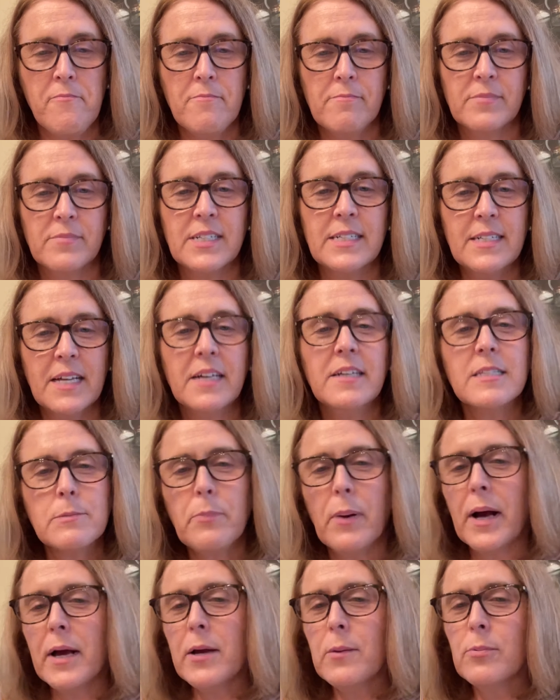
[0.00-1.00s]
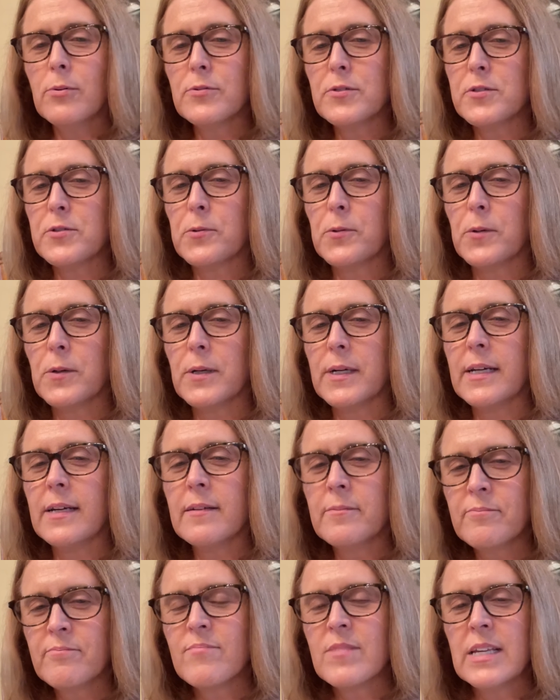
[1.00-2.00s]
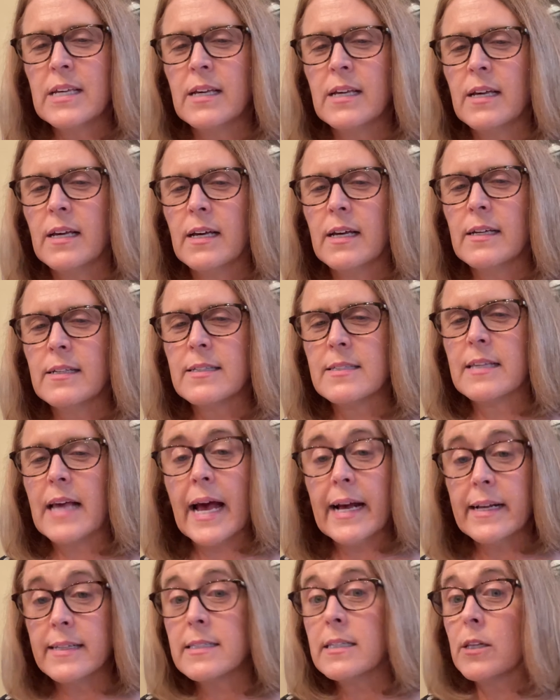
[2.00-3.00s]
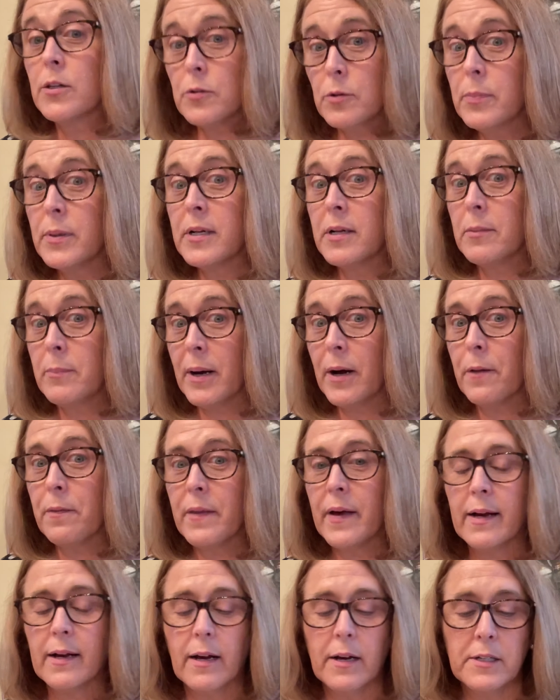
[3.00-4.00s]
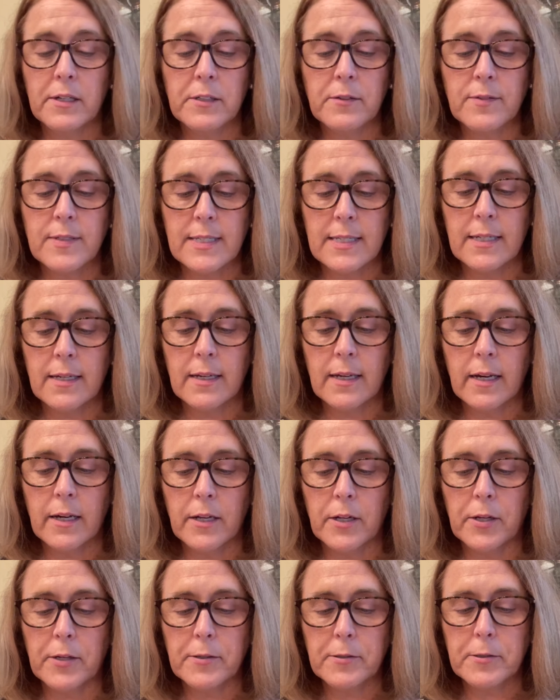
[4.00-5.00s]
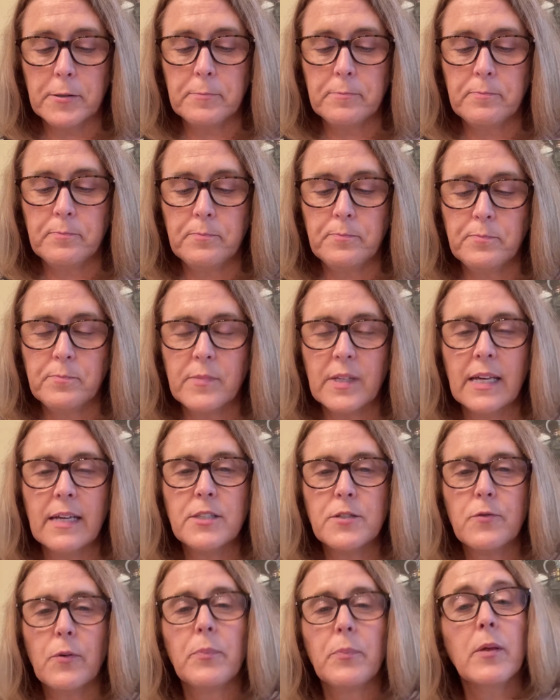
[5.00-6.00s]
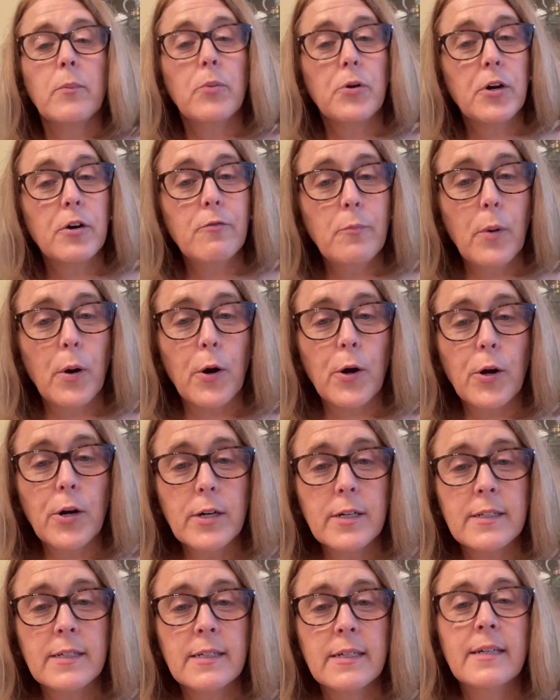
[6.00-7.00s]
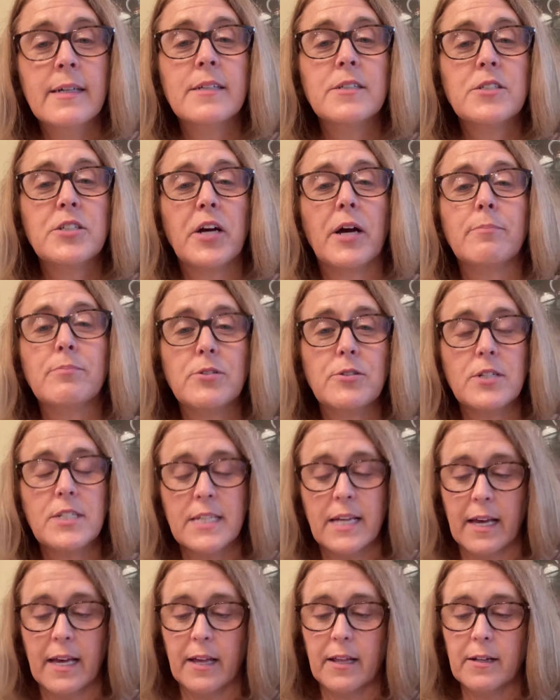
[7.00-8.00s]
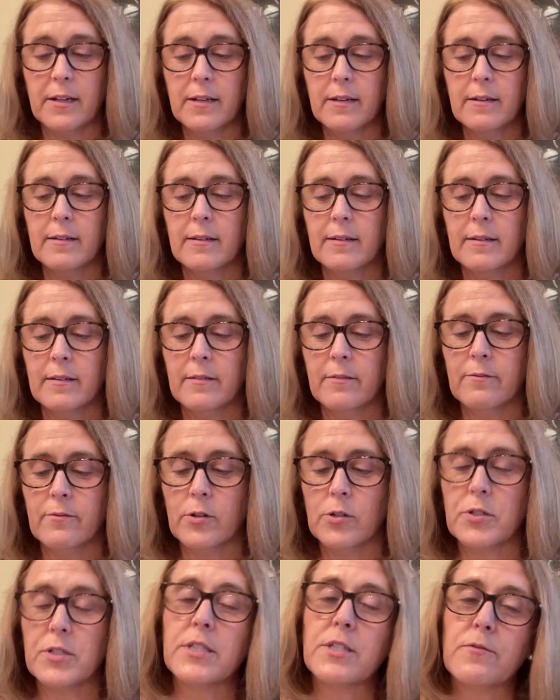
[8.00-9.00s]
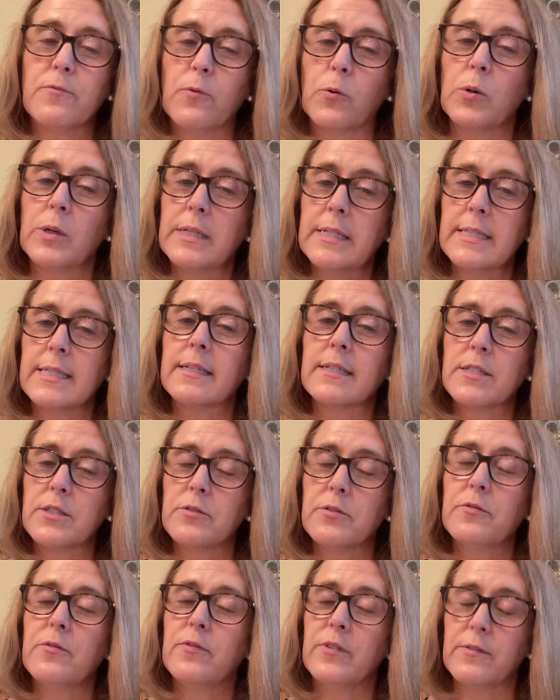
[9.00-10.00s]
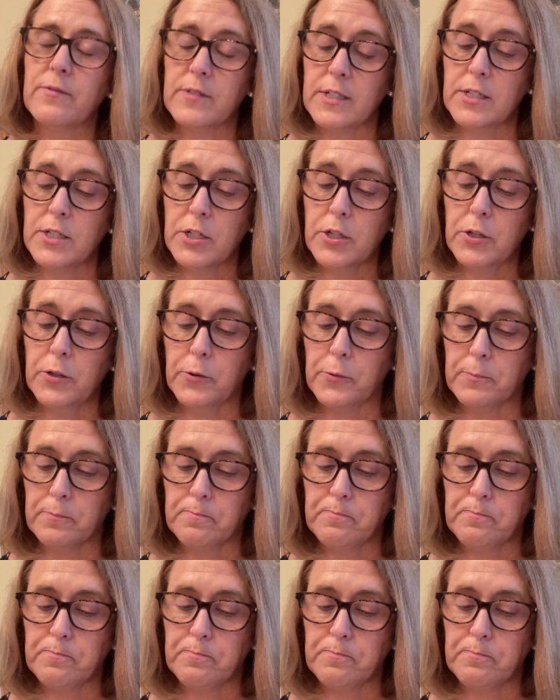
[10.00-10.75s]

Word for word: Today's Bible story is, has a little bit about that kind of seeing in it. It's from the book of Mark, chapter 10, verses 46 through 52.